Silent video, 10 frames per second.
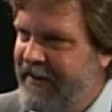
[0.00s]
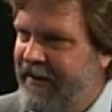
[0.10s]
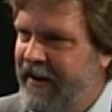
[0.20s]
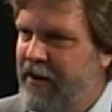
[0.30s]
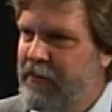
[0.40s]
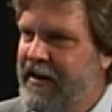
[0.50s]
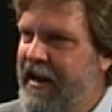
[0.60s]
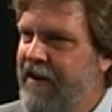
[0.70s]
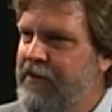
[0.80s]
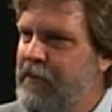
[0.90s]
Are we going to
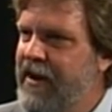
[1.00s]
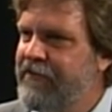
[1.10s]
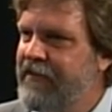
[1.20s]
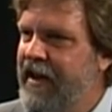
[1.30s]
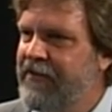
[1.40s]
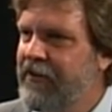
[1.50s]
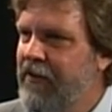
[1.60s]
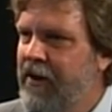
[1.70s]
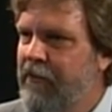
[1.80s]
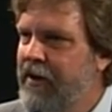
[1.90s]
have to pay for that in the
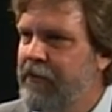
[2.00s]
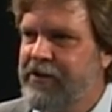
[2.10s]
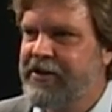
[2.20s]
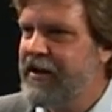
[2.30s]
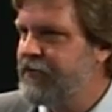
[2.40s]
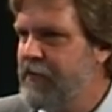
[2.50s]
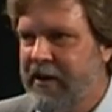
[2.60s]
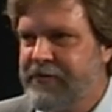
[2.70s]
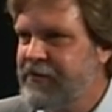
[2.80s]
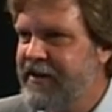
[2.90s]
long run, in which case we might
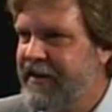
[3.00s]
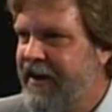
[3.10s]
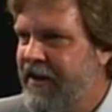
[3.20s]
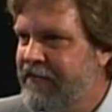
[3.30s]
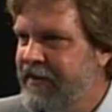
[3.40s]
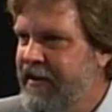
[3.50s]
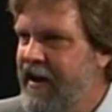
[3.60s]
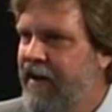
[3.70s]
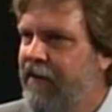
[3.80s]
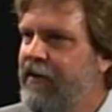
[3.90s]
as well take care of it
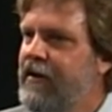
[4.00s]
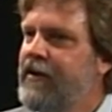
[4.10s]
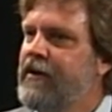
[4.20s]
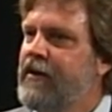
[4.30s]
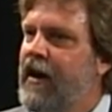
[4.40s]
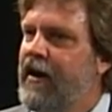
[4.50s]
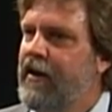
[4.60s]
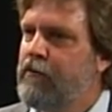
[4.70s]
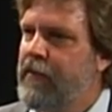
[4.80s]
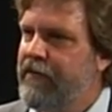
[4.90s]
now.
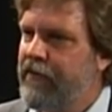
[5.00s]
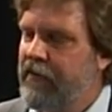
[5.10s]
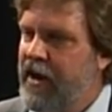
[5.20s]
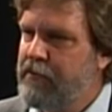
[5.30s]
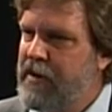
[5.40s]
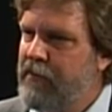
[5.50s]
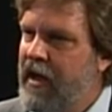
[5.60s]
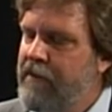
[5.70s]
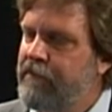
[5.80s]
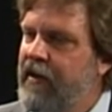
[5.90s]
But for a lot of people,
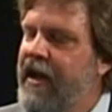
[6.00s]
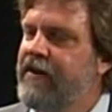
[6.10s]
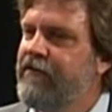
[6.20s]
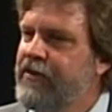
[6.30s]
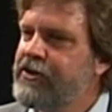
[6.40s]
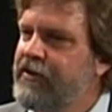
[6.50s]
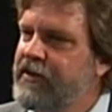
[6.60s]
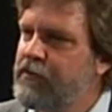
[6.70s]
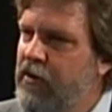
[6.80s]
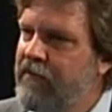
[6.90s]
I had envisioned
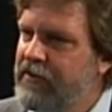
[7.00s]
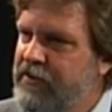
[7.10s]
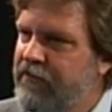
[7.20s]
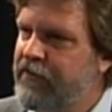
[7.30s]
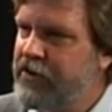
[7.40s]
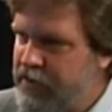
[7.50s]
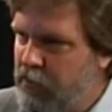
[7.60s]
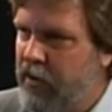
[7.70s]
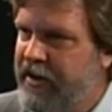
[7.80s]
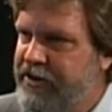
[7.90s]
this more of as a first
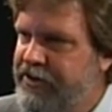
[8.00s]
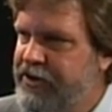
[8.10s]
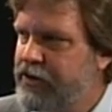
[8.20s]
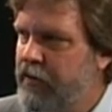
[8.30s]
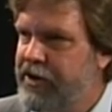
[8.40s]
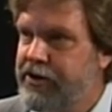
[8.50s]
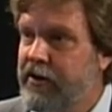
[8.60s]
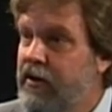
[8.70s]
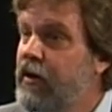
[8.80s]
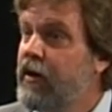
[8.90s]
mortgage
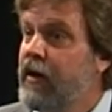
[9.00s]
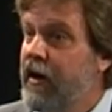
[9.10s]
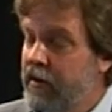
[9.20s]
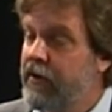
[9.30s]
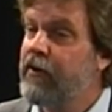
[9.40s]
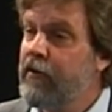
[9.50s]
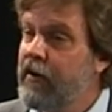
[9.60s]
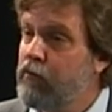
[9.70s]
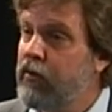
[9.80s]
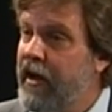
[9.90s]
situation, and on the
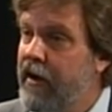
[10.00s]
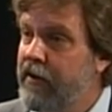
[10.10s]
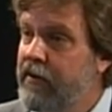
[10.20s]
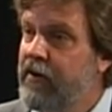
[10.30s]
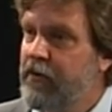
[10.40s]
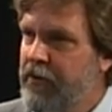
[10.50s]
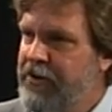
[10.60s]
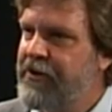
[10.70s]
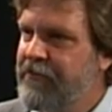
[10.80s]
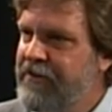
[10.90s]
current plan, where you
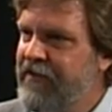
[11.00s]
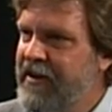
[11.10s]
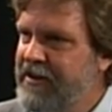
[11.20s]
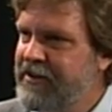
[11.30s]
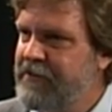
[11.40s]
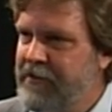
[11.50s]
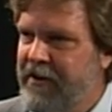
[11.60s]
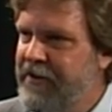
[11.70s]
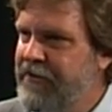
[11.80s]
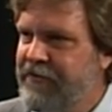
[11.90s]
can refinance up to
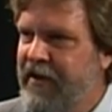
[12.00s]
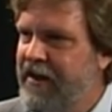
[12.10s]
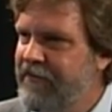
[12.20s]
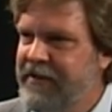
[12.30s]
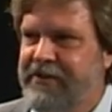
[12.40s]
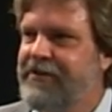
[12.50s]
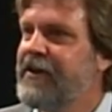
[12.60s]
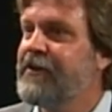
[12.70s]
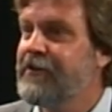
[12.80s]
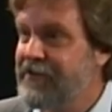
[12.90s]
105, it does not
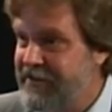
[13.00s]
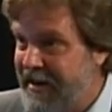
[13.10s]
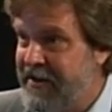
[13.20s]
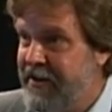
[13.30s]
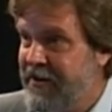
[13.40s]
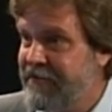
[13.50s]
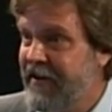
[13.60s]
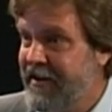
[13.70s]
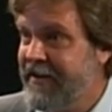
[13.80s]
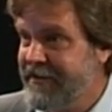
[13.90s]
include secondary
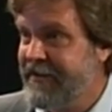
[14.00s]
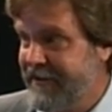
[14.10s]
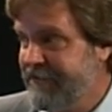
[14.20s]
financing.